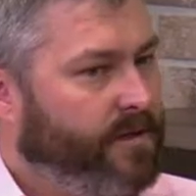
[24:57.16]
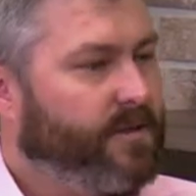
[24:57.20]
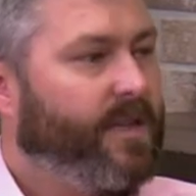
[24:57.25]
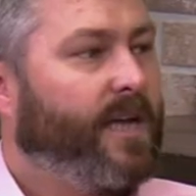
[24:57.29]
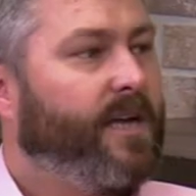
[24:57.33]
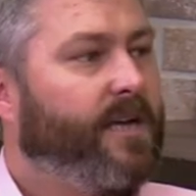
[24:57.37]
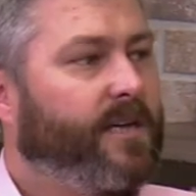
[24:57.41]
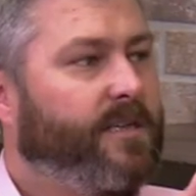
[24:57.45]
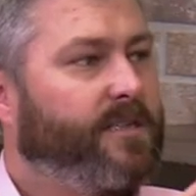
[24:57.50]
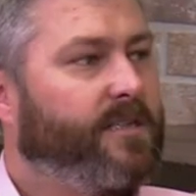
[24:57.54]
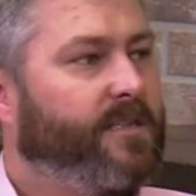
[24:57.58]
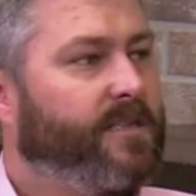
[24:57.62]

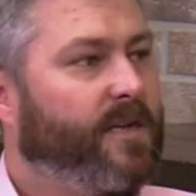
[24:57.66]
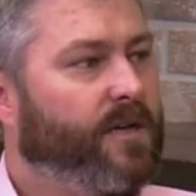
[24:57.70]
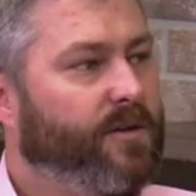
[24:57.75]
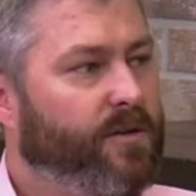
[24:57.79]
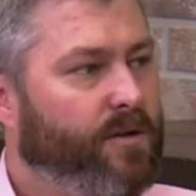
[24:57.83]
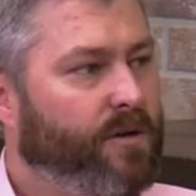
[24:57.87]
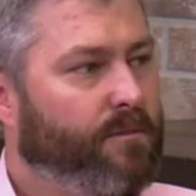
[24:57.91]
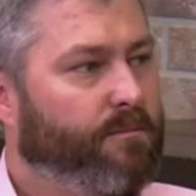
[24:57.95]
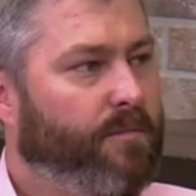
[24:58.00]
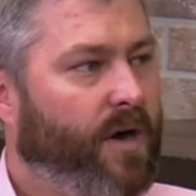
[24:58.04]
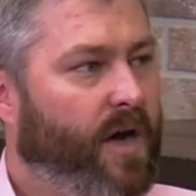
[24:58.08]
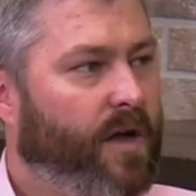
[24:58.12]
they could sell
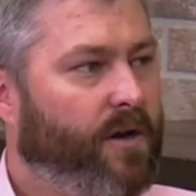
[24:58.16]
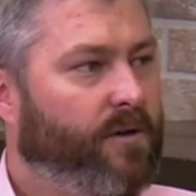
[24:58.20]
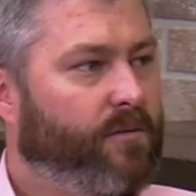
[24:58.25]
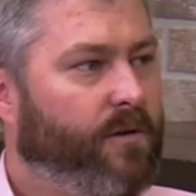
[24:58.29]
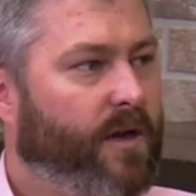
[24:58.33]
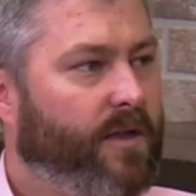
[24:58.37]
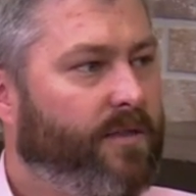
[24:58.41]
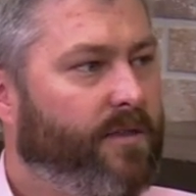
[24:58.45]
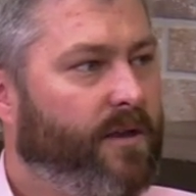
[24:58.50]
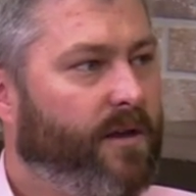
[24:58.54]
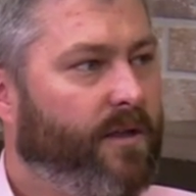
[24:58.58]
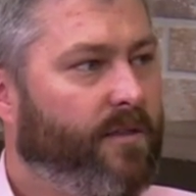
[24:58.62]
you a bottle
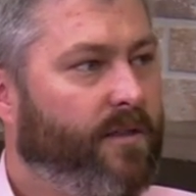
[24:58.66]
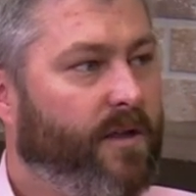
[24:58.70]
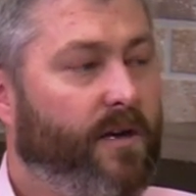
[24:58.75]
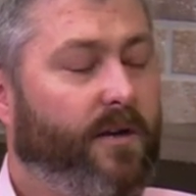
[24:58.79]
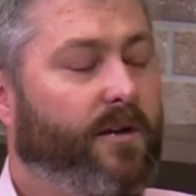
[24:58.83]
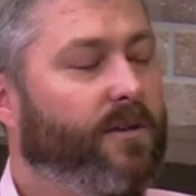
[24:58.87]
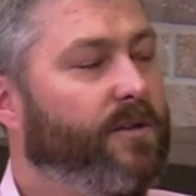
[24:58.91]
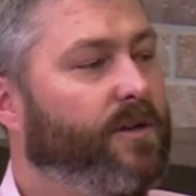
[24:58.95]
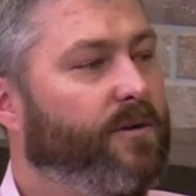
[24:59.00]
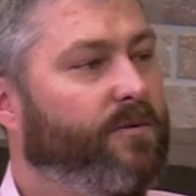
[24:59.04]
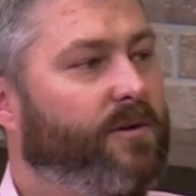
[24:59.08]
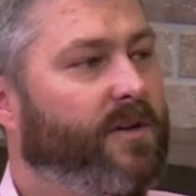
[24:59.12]
right then and
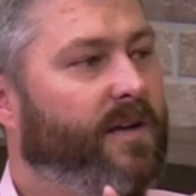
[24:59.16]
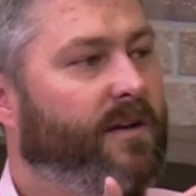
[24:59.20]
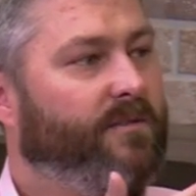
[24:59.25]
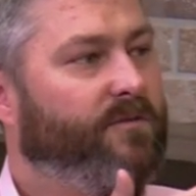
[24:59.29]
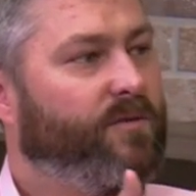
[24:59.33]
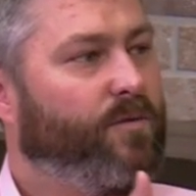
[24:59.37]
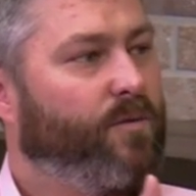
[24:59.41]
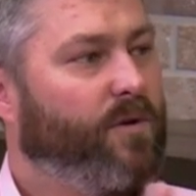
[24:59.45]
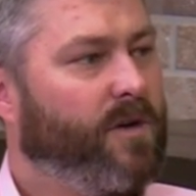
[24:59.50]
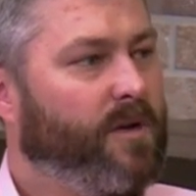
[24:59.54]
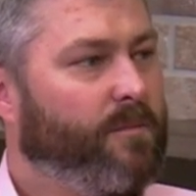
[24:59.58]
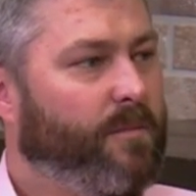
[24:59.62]
there and you wouldn't have
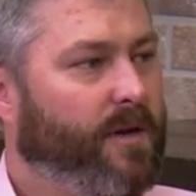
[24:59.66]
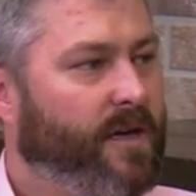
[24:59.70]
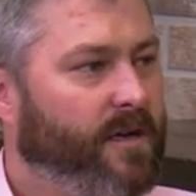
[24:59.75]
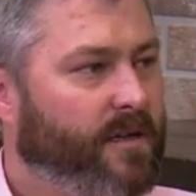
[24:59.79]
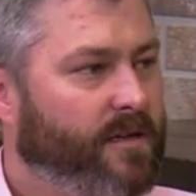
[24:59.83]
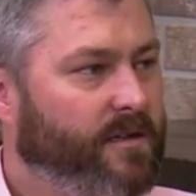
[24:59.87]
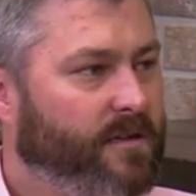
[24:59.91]
to worry about it.